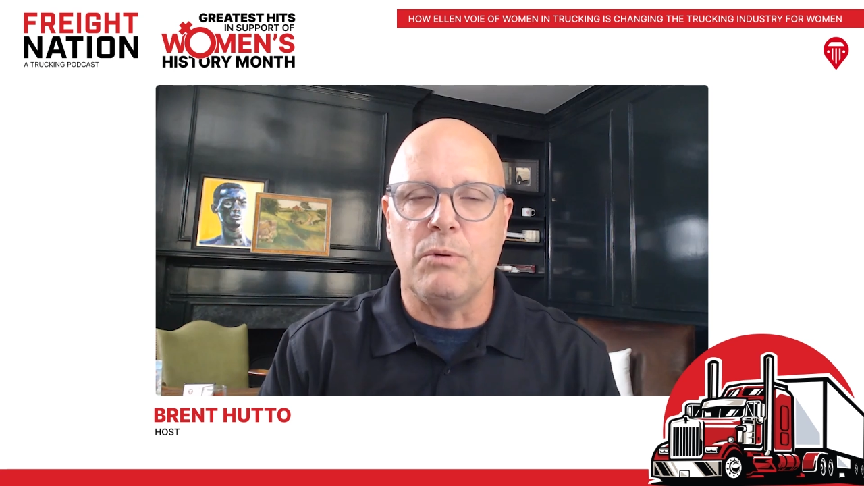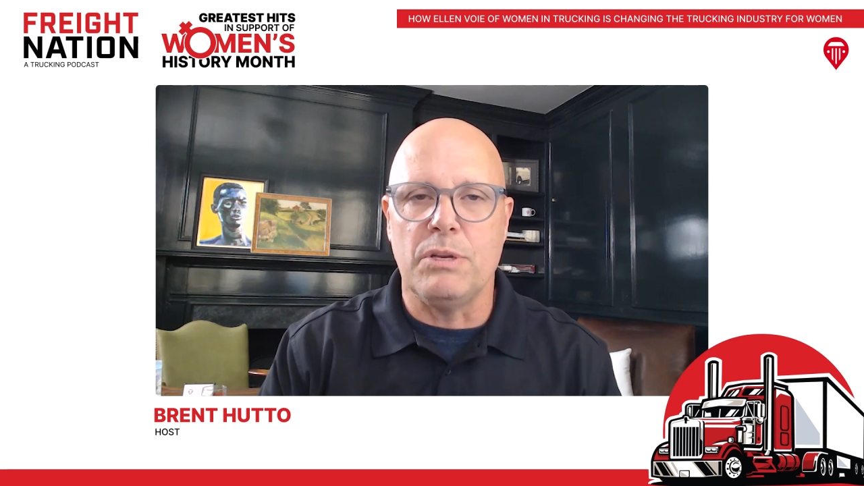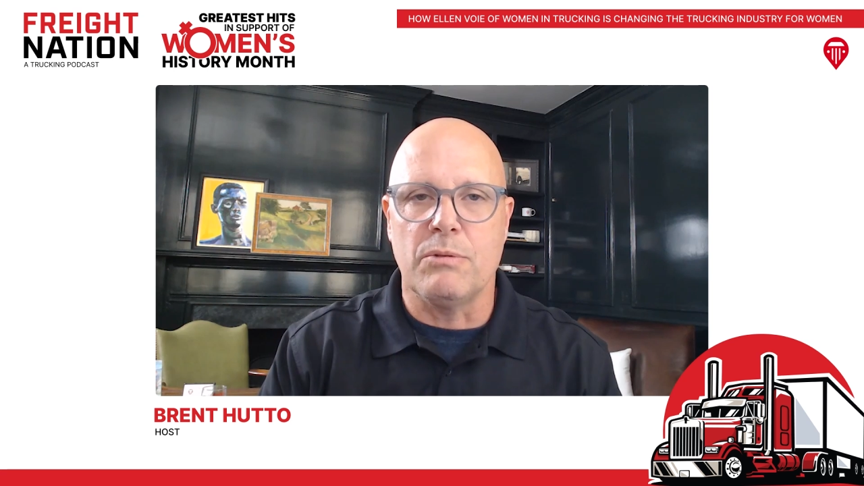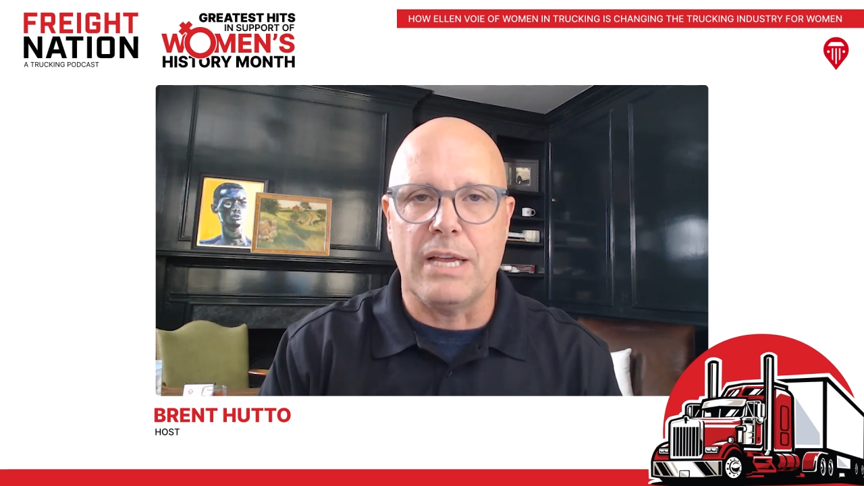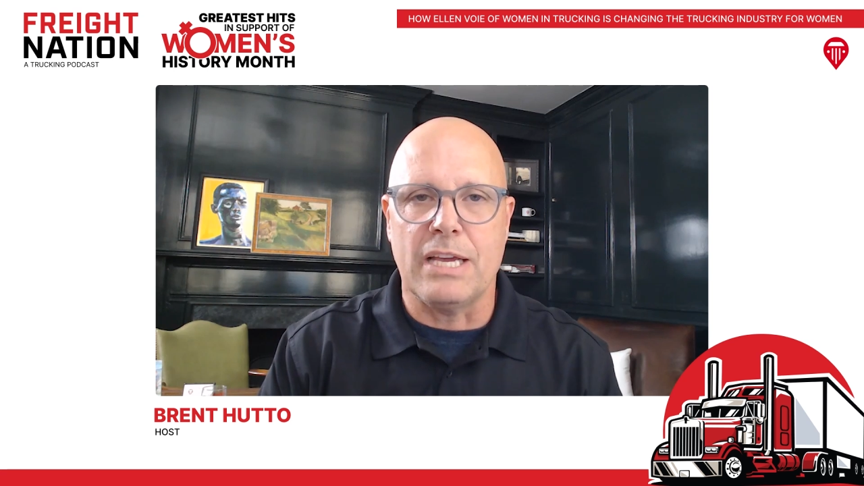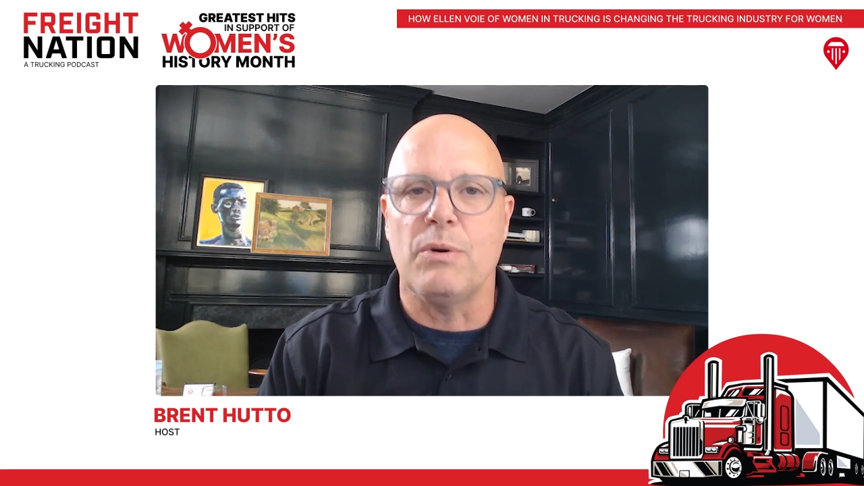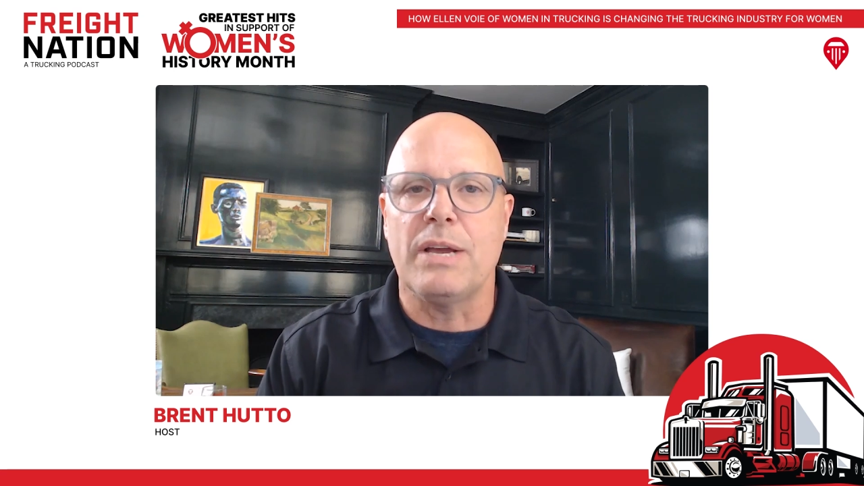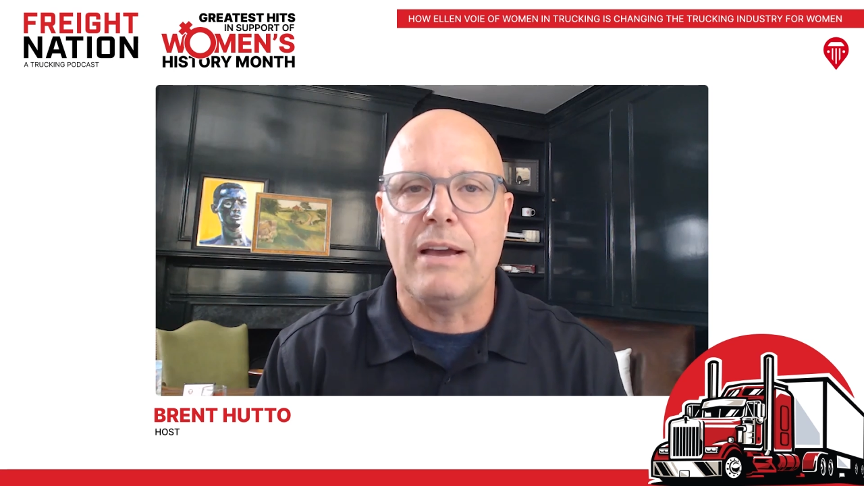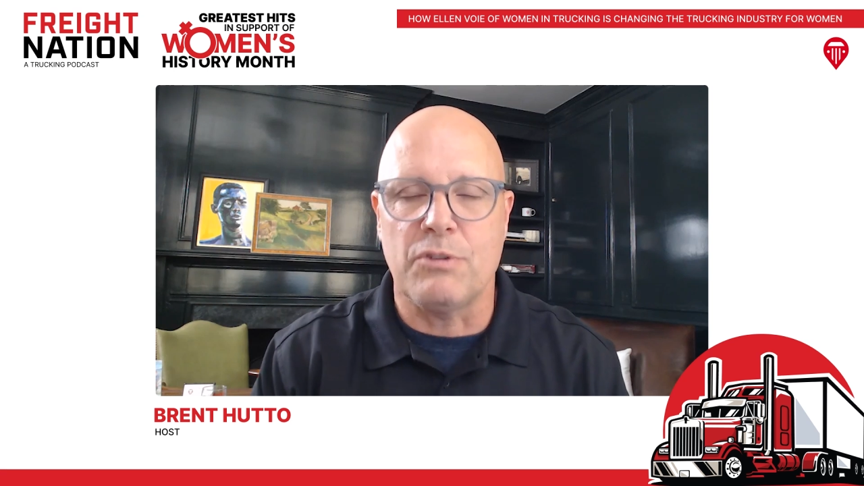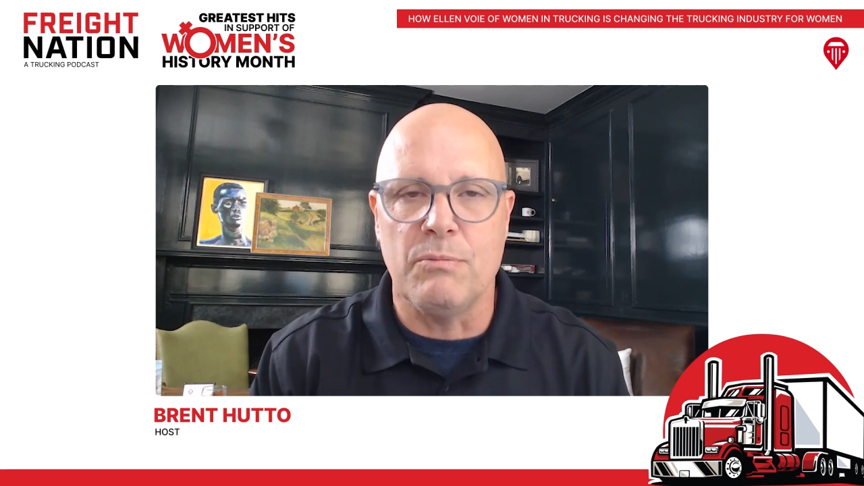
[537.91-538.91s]
when you were like going
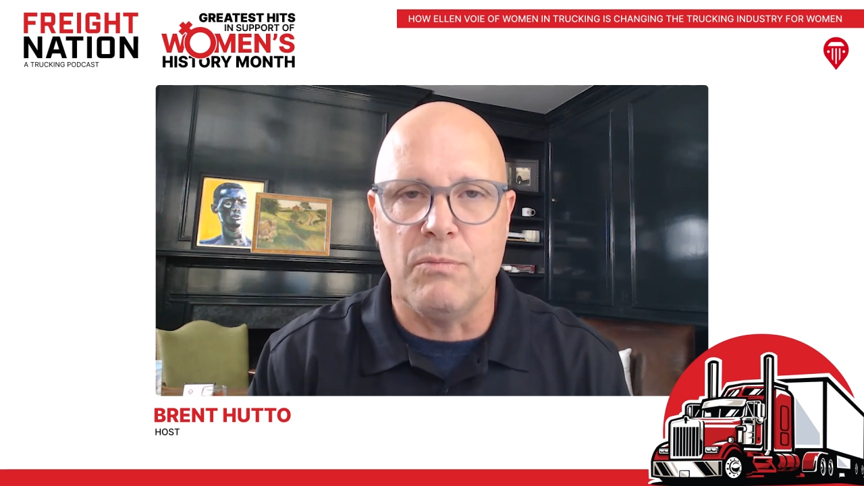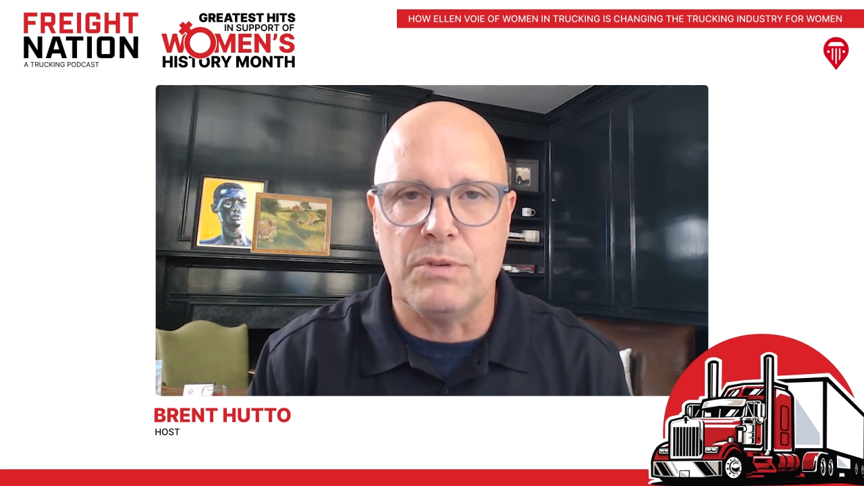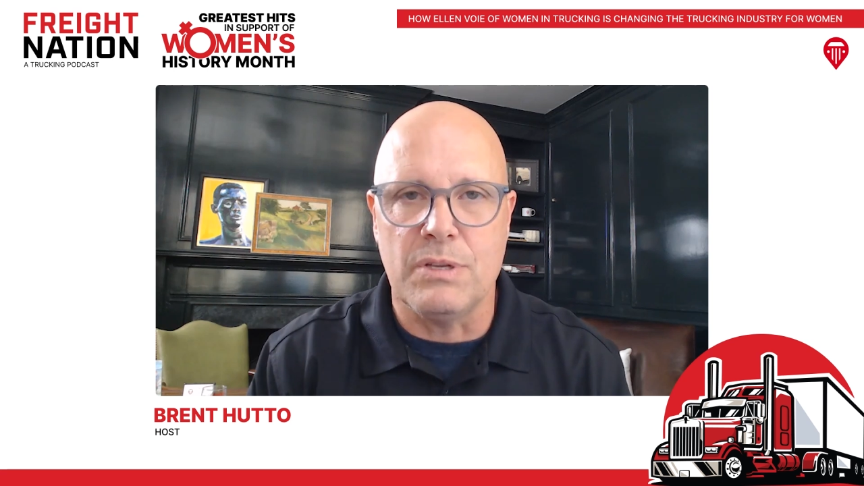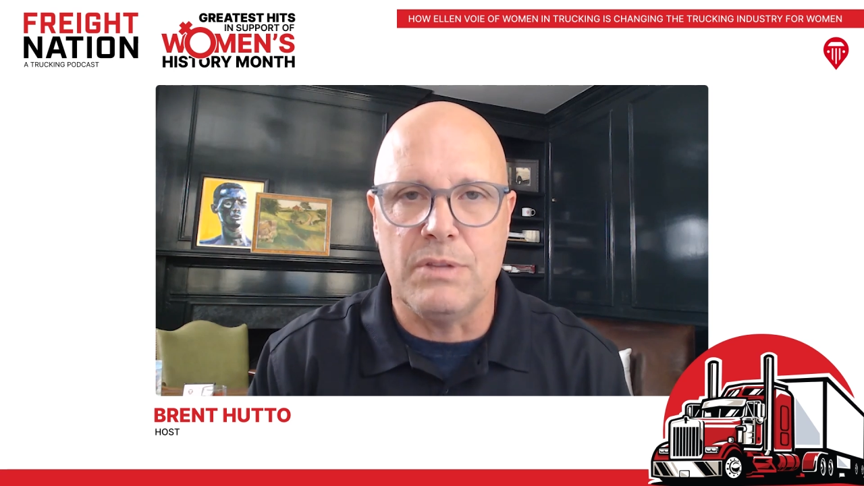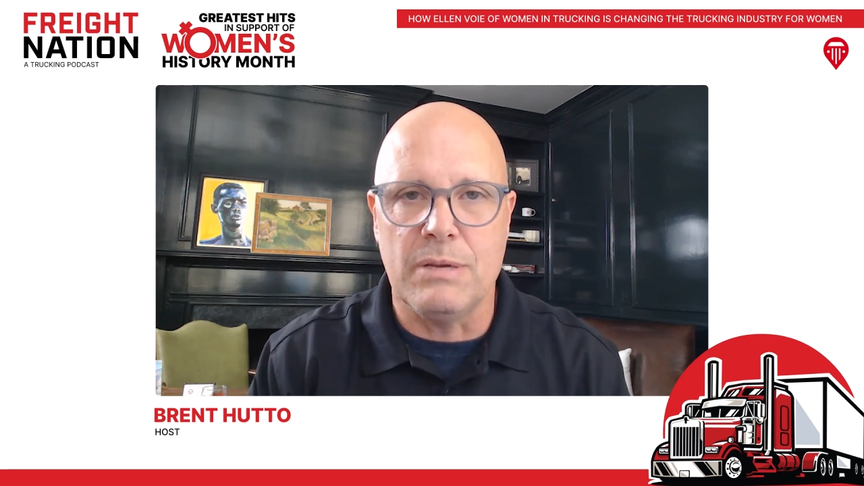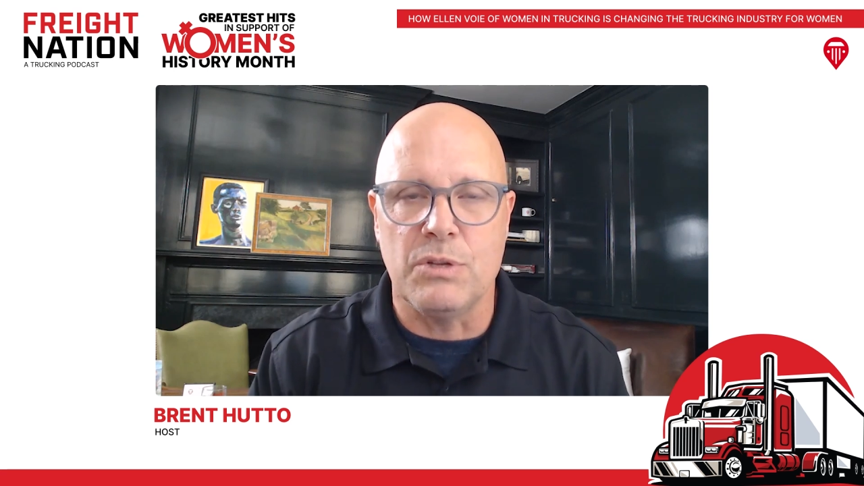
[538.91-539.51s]
after them